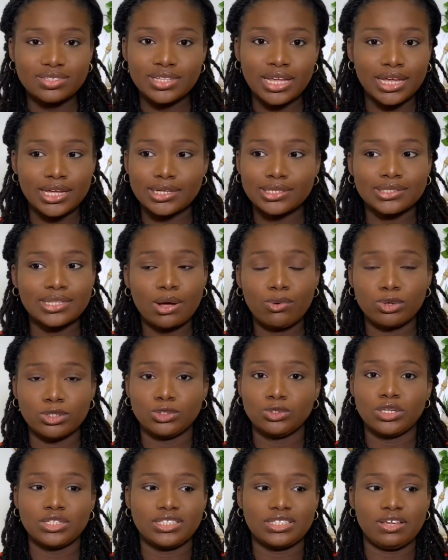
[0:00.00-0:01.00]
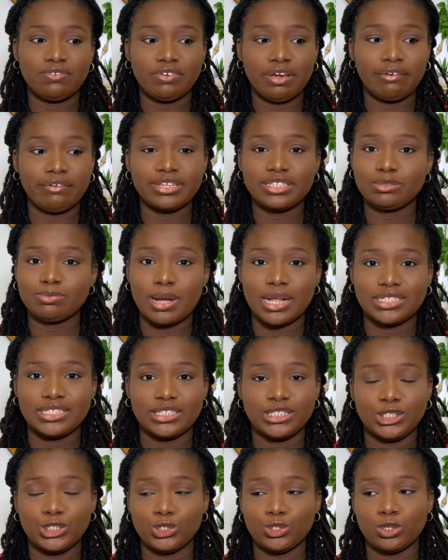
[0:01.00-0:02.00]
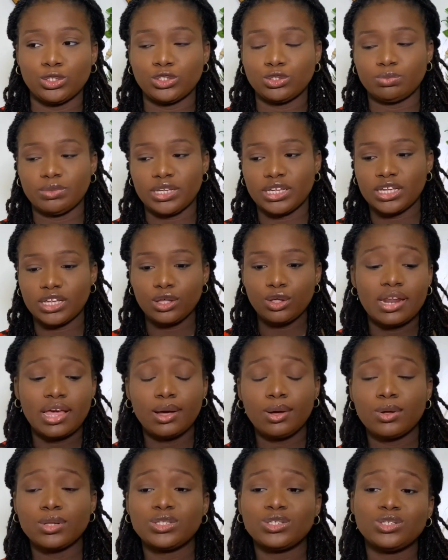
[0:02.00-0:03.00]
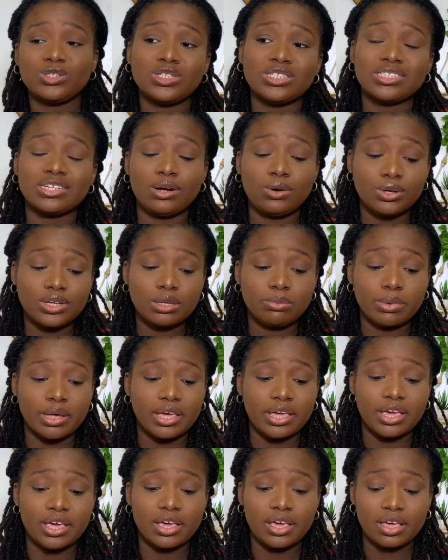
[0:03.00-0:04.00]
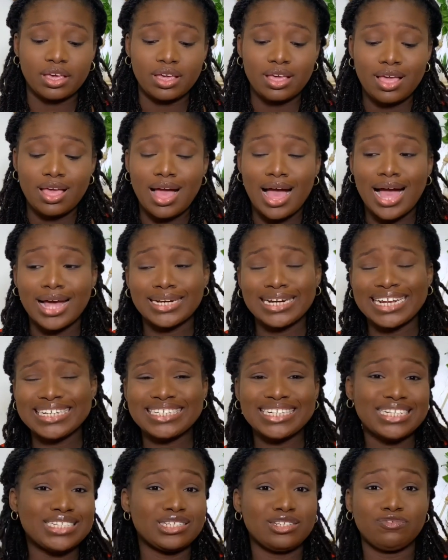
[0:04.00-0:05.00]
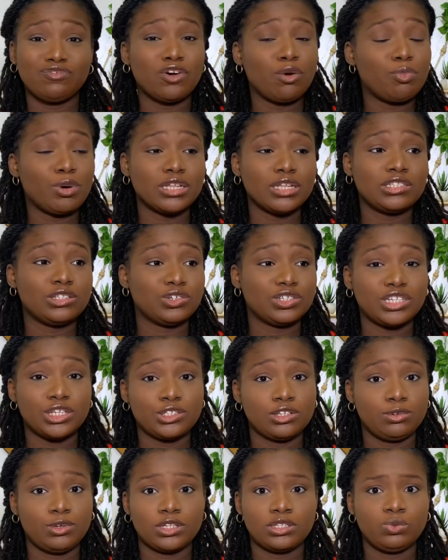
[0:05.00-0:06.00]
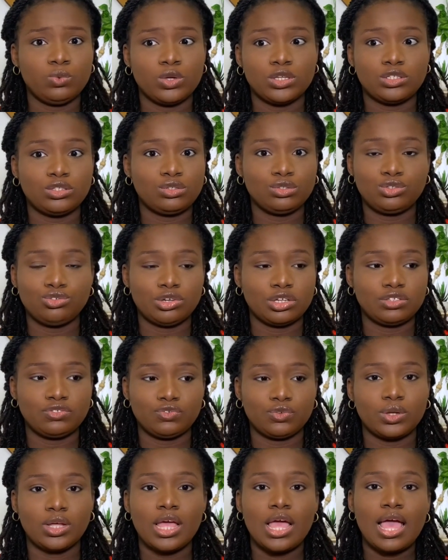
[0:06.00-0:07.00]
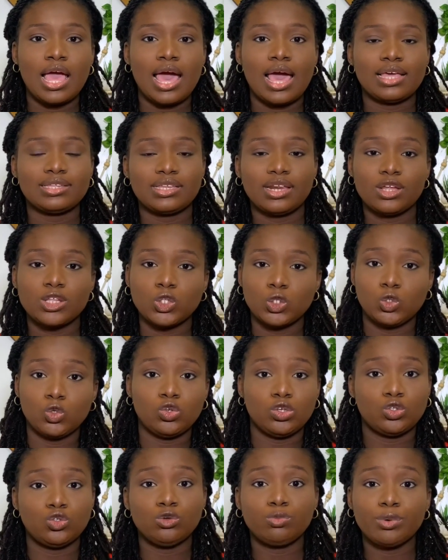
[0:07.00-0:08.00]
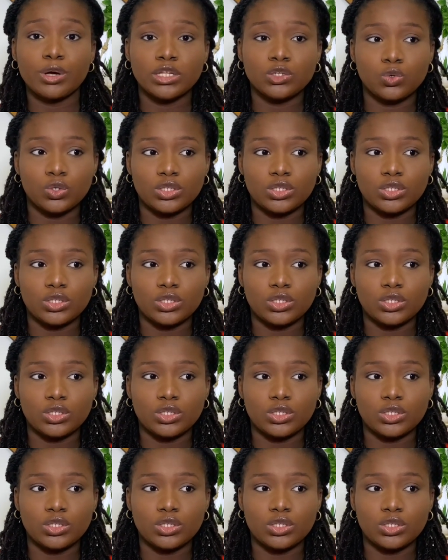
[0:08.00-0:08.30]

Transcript: Like that was not a very smart decision to make. And I continued interlocking my hair, and I did the 4-point rotation because it was too stressful. I decided to do the 2-point